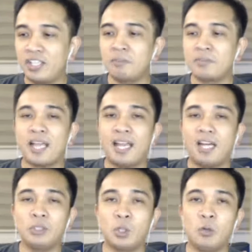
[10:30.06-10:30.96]
gyms
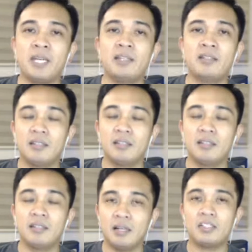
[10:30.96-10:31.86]
allowed to open
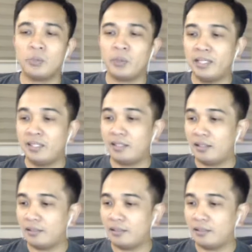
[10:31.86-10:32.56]
August 1.